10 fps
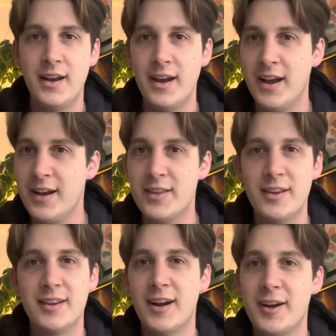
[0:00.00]
anything
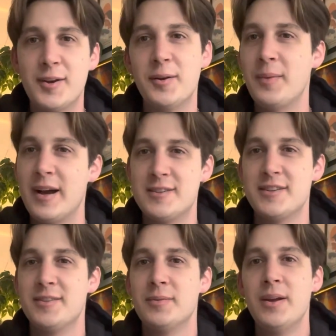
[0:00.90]
that I could
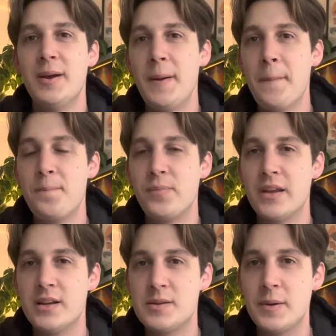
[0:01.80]
imagine,
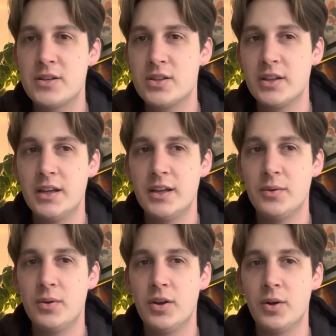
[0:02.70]
especially,
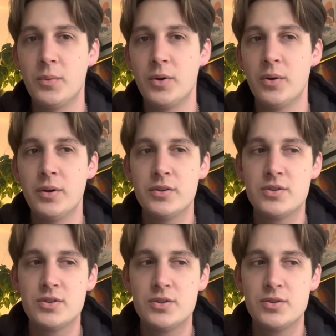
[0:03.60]
going
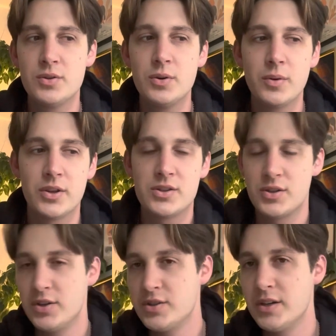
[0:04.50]
through with the
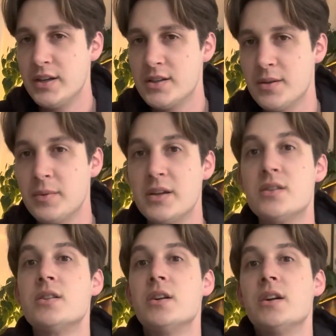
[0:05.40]
surgery, something as
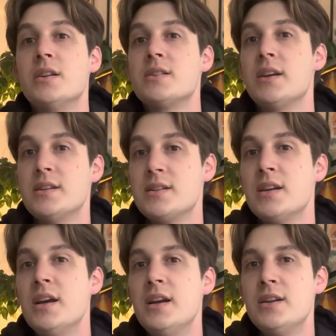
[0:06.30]
serious as
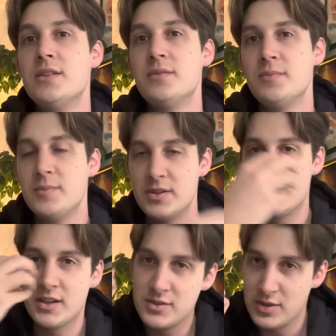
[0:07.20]
the
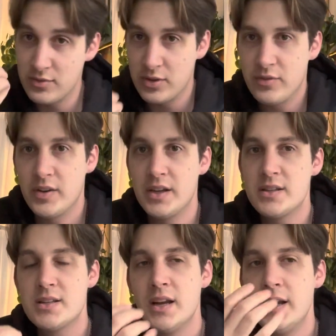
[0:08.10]
censor of your
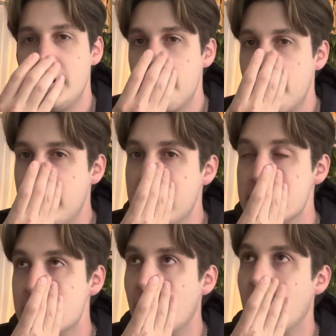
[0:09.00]
face is
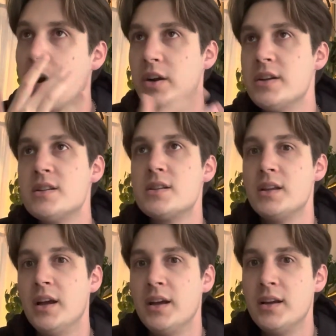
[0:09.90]
the hardest
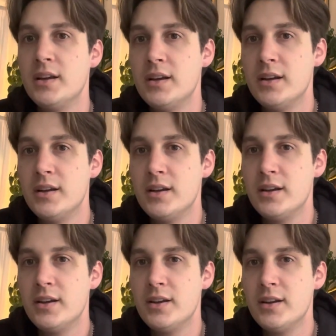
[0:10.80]
thing
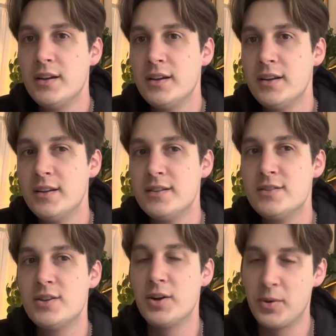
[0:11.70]

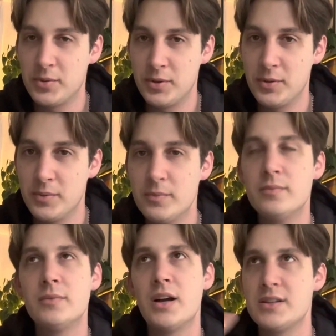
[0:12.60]
to go through,
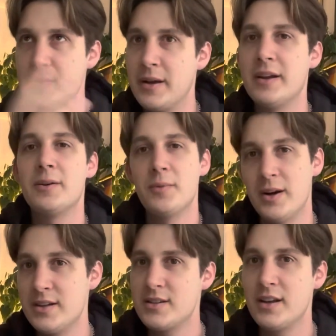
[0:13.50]
cosmetic wise.